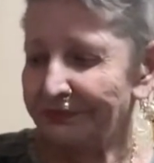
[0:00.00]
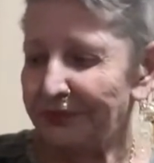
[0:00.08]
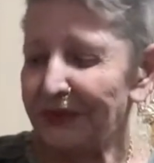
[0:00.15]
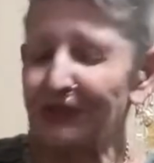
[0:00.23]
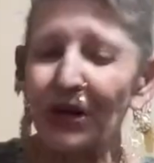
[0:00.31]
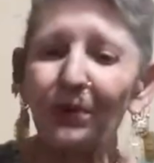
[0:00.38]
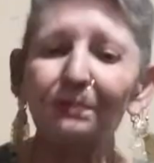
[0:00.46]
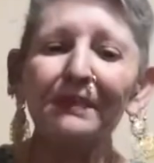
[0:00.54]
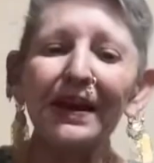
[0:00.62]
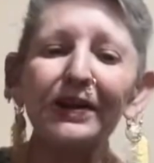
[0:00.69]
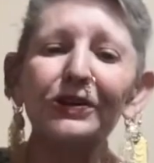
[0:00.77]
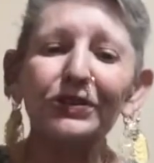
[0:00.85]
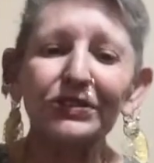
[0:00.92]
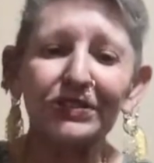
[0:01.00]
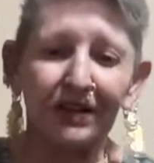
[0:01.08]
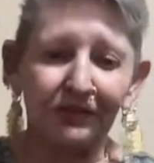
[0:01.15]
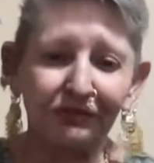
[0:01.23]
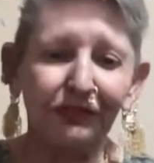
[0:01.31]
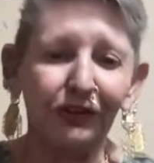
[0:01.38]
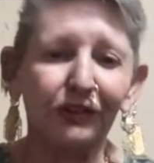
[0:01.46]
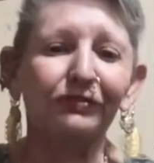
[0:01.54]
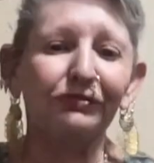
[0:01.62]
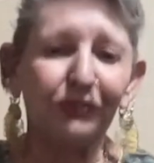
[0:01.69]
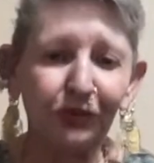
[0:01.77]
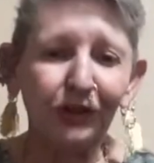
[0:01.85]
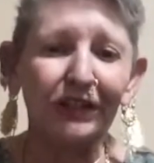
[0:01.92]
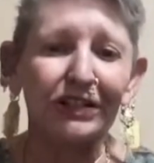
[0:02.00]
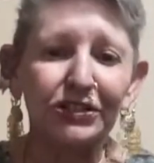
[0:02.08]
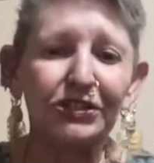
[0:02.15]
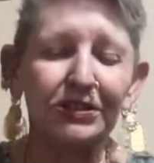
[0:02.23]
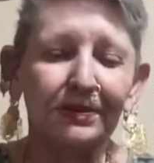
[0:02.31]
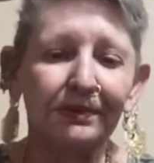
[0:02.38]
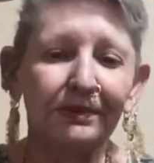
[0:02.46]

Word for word: But don't make yourself look foolish